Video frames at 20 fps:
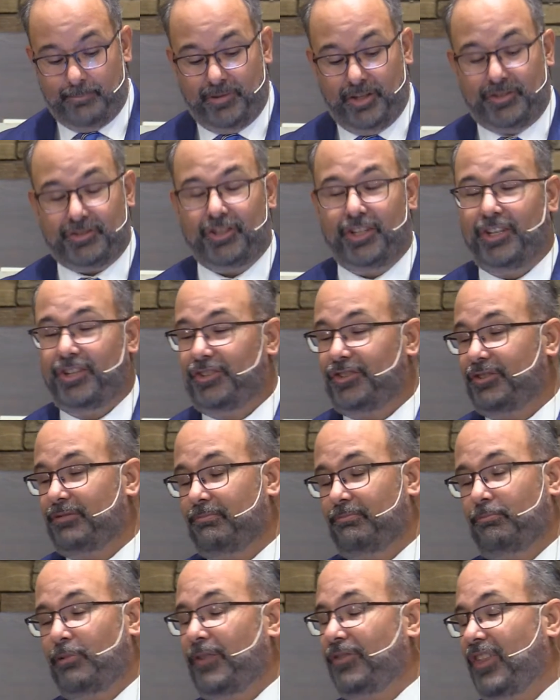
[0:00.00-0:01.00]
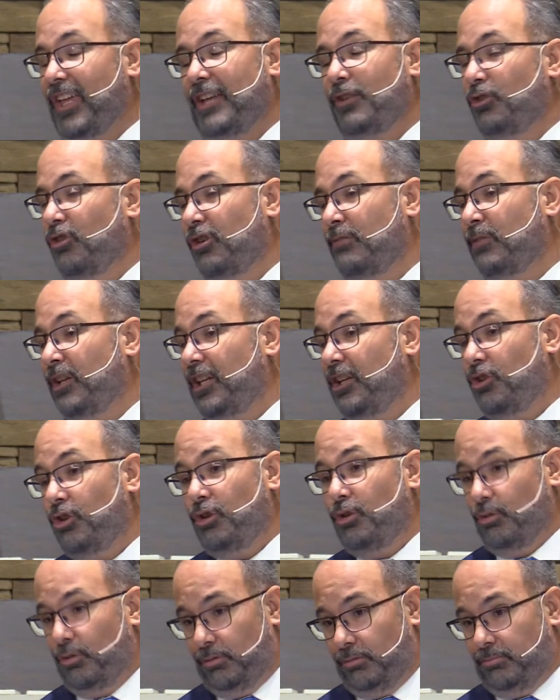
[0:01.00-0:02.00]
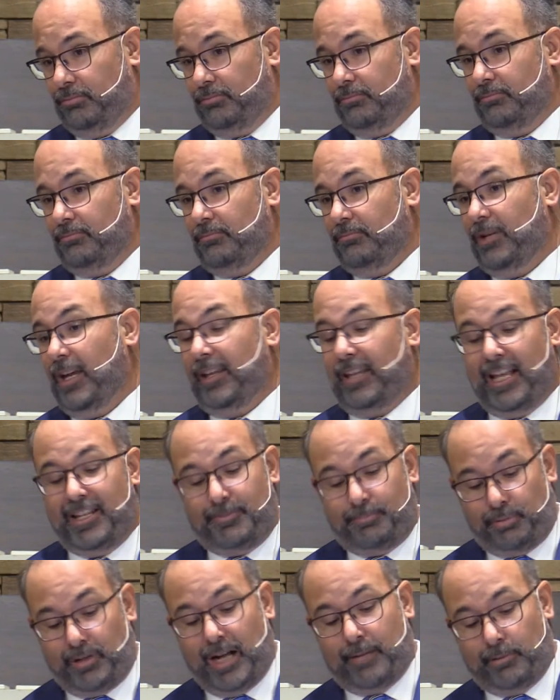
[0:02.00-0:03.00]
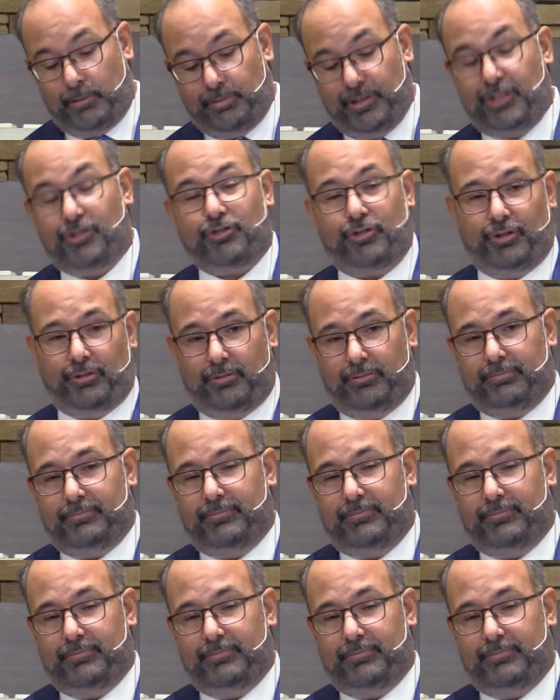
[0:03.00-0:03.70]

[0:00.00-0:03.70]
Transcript: This is what they normally do, and that's probably true.